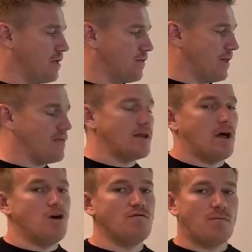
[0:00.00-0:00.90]
They then
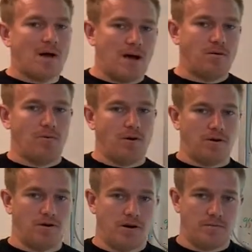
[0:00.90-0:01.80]
overpower the
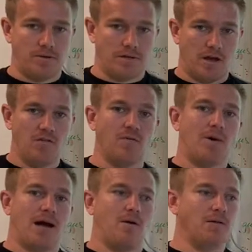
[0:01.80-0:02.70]
microbes. They
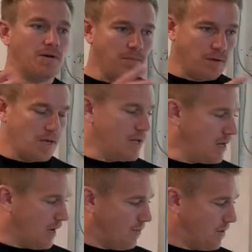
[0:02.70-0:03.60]
overpower
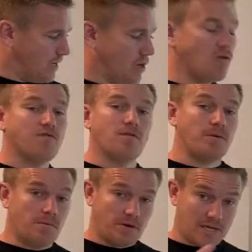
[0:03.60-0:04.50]
them, engulf them in
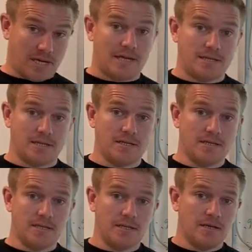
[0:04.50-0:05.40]
most
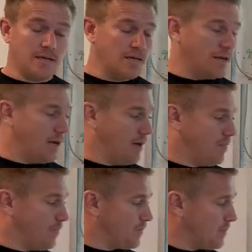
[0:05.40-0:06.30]
cases,
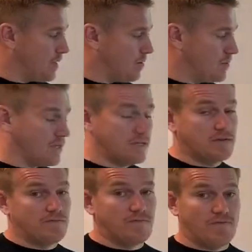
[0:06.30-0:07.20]
which
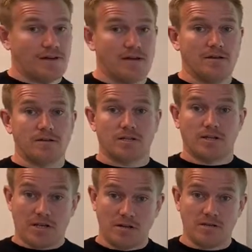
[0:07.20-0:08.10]
is
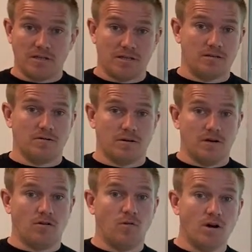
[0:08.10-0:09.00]
phagocytosis, it's quite a
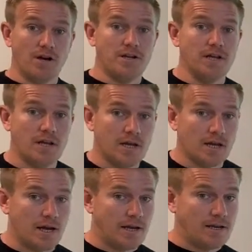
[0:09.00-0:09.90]
long word,
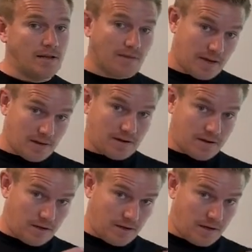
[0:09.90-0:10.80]
and that
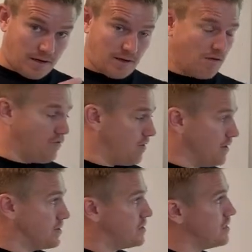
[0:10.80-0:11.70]
can engulf
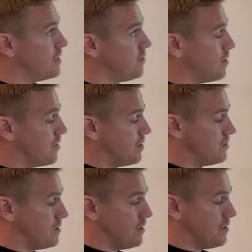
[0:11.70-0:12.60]
those microbes
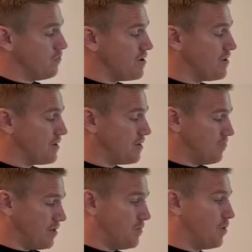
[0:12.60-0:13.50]
and rid
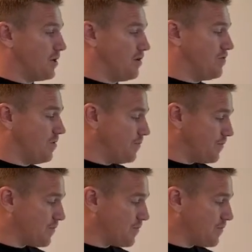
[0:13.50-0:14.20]
the body of them,